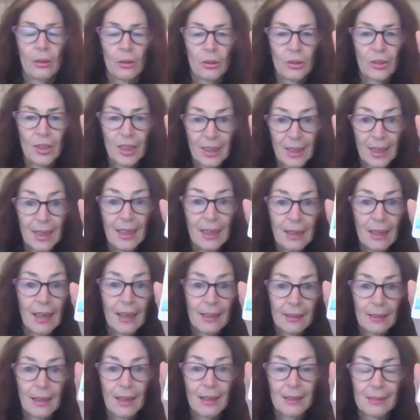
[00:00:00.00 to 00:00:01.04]
that he
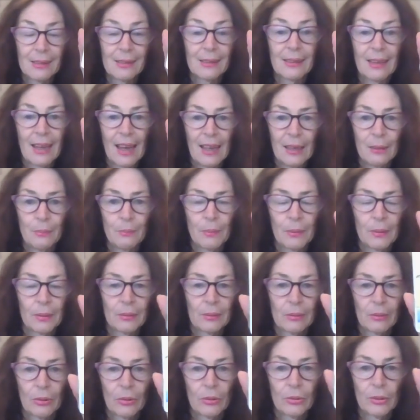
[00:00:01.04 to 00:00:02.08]
can escape
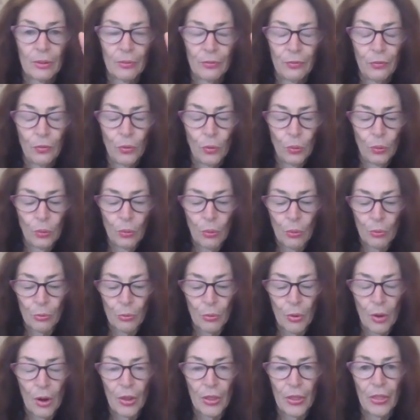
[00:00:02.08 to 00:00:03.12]
the full
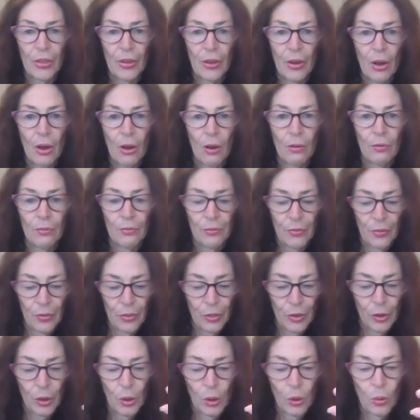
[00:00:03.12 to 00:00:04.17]
wrath of
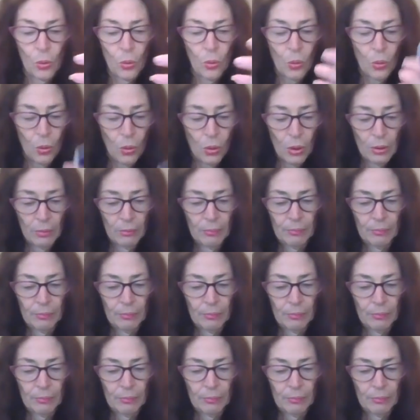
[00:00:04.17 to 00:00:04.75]
the law